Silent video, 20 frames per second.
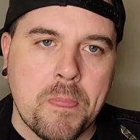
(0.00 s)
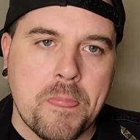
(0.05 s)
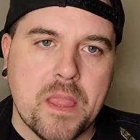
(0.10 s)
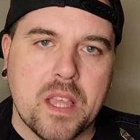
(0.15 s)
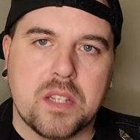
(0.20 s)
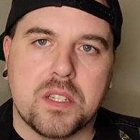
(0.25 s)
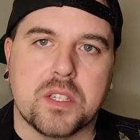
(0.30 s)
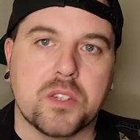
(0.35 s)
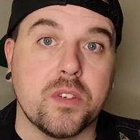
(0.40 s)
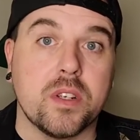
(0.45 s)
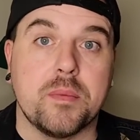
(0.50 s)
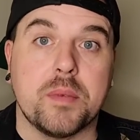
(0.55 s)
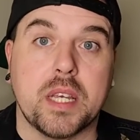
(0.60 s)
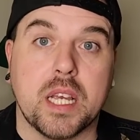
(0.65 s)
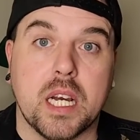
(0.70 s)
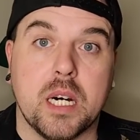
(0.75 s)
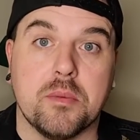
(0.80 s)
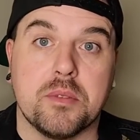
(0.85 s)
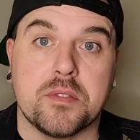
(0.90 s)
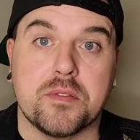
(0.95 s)
Screaming
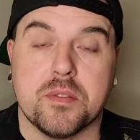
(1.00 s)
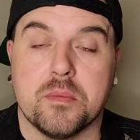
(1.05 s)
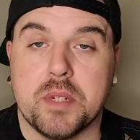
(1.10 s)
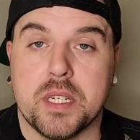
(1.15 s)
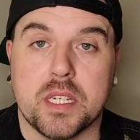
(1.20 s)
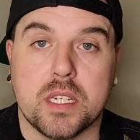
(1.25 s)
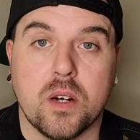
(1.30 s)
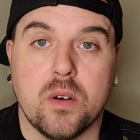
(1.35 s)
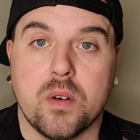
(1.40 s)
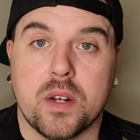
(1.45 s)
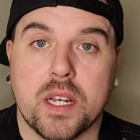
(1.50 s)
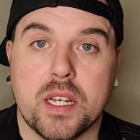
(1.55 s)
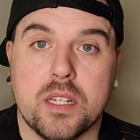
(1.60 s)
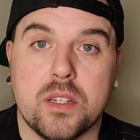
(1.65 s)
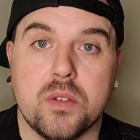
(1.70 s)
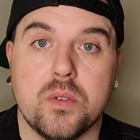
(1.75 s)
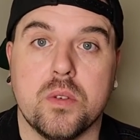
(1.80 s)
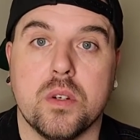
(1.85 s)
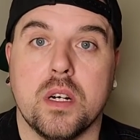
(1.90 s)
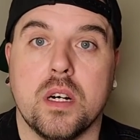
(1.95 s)
helps for me. Going
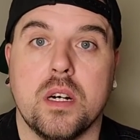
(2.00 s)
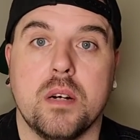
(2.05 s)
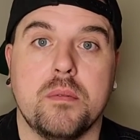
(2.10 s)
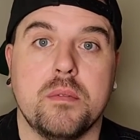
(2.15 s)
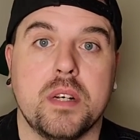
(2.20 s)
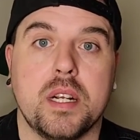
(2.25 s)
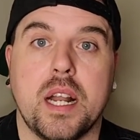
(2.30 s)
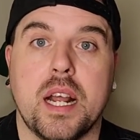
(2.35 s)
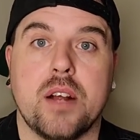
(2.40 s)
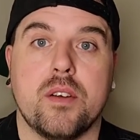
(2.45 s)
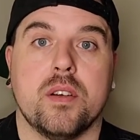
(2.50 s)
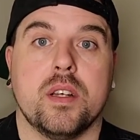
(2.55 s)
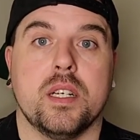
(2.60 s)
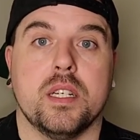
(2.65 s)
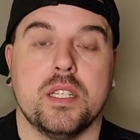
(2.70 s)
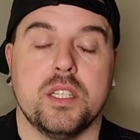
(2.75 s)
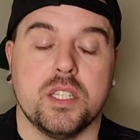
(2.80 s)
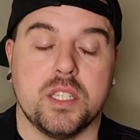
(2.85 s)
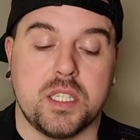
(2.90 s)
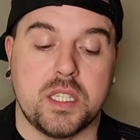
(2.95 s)
into an area
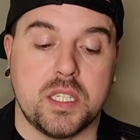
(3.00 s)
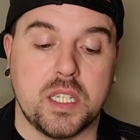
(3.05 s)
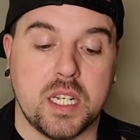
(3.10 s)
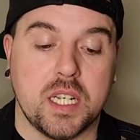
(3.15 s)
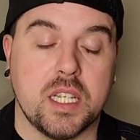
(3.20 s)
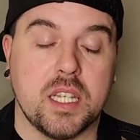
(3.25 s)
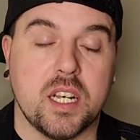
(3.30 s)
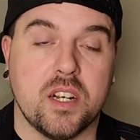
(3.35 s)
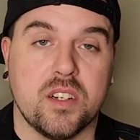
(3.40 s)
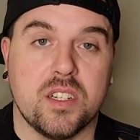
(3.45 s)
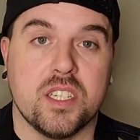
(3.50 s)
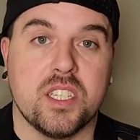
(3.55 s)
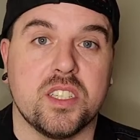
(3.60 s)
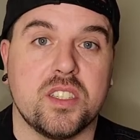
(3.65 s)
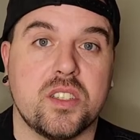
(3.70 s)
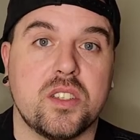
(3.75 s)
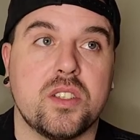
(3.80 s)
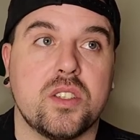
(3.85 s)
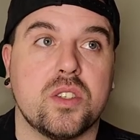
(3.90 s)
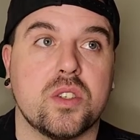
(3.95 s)
and just sitting there and just
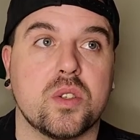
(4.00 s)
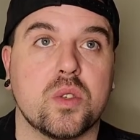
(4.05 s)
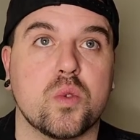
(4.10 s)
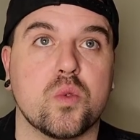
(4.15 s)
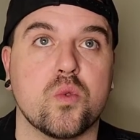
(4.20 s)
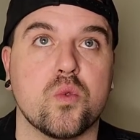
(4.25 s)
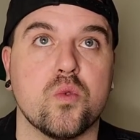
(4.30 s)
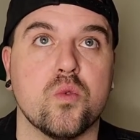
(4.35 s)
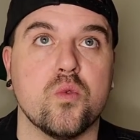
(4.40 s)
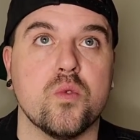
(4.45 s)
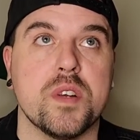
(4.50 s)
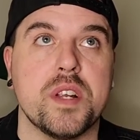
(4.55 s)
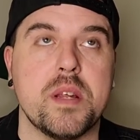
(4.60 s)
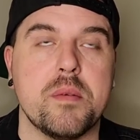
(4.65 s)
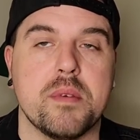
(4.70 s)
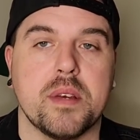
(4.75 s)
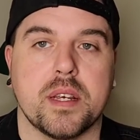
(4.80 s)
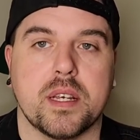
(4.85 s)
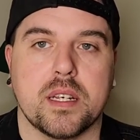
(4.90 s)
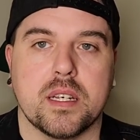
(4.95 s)

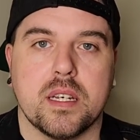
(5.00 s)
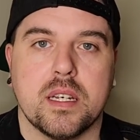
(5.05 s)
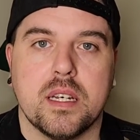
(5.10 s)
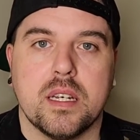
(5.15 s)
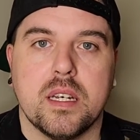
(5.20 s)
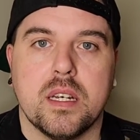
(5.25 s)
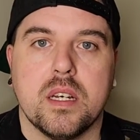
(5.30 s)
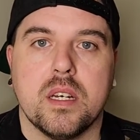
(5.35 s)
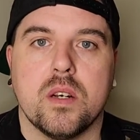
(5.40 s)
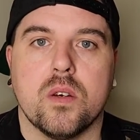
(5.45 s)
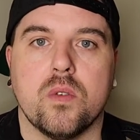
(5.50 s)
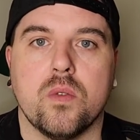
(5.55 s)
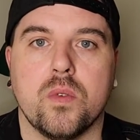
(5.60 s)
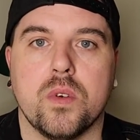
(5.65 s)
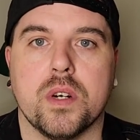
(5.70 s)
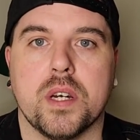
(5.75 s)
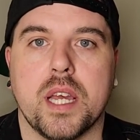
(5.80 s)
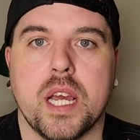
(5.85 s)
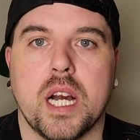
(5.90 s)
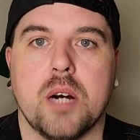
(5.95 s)
screaming
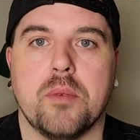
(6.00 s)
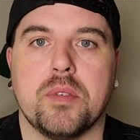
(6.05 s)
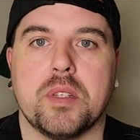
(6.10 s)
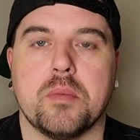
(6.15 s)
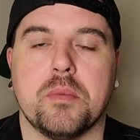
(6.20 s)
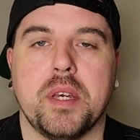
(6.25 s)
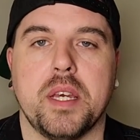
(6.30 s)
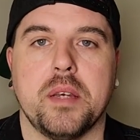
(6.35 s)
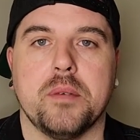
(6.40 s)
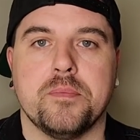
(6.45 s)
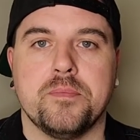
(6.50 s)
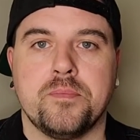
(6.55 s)
really helps me.